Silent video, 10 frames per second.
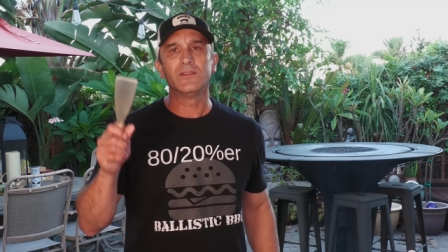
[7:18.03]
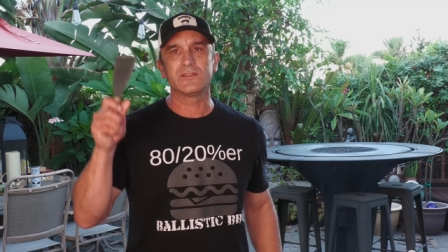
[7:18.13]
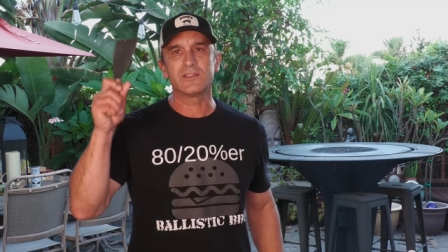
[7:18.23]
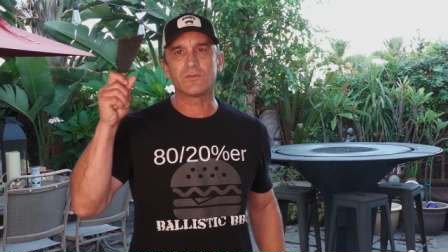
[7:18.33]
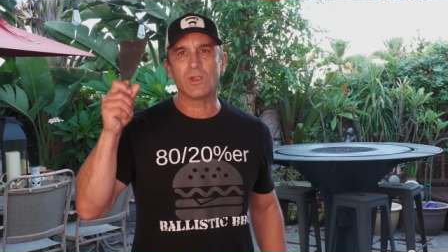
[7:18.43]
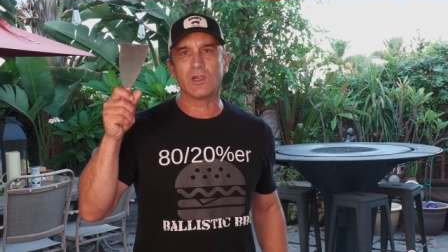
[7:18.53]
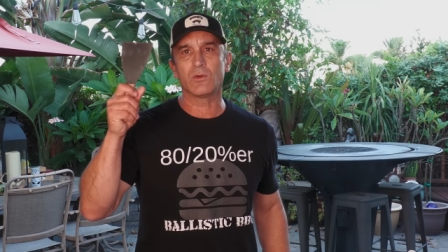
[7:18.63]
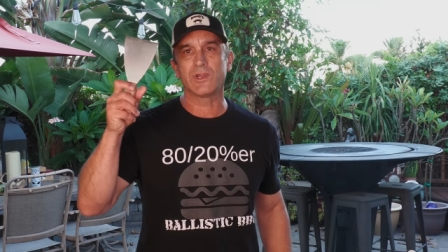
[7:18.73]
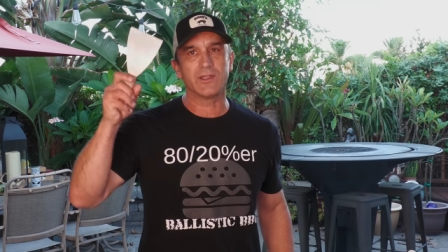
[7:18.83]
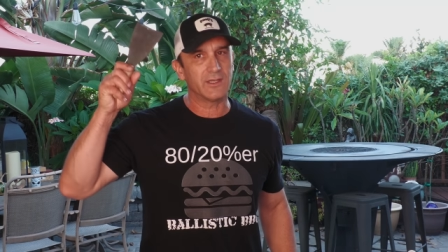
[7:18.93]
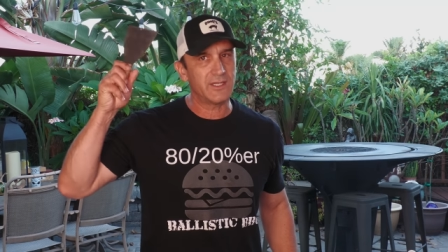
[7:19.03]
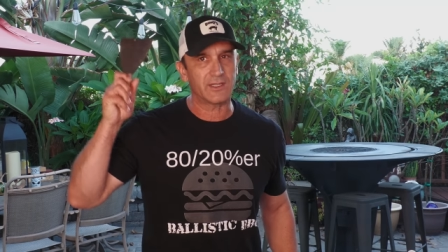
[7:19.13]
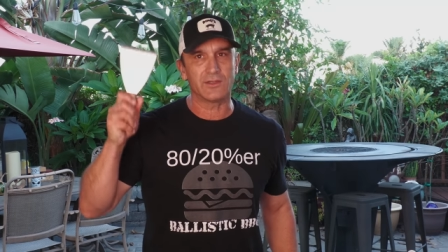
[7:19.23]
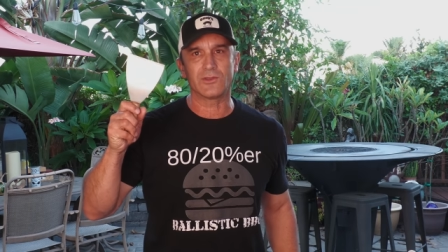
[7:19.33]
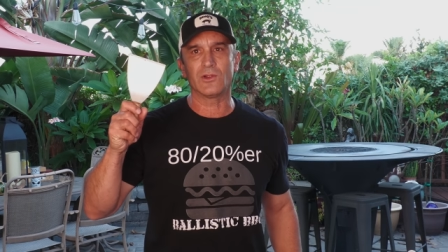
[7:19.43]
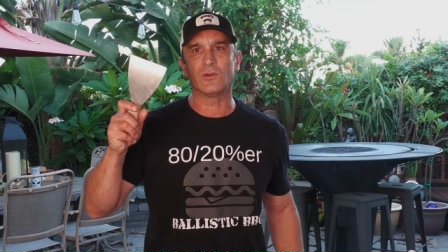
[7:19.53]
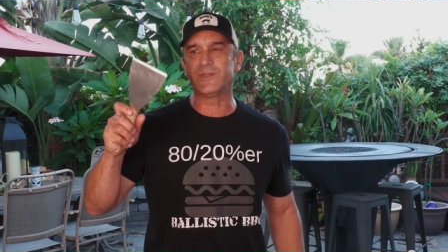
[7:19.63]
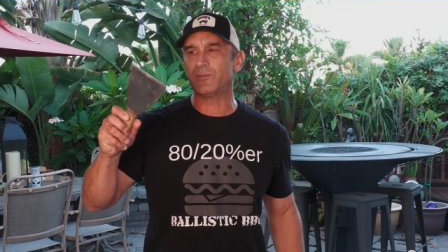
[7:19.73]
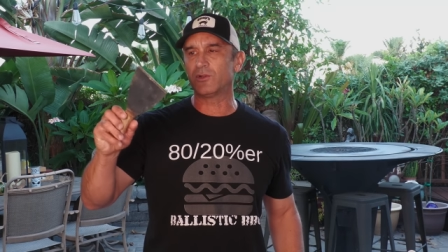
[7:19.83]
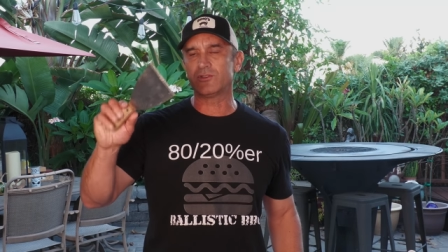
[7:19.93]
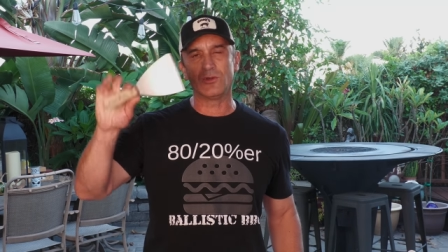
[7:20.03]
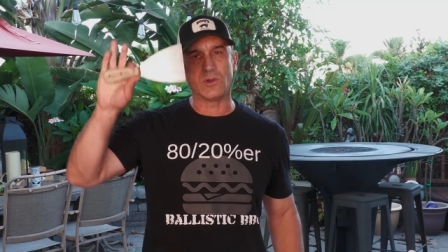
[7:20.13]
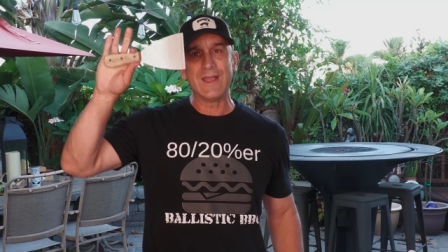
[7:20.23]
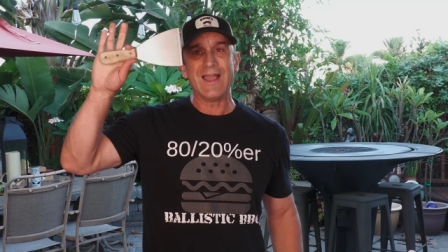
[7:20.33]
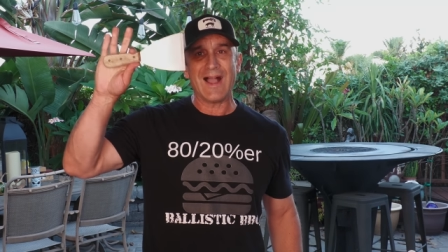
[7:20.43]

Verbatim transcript: This is where we're going to take another Home Depot tool.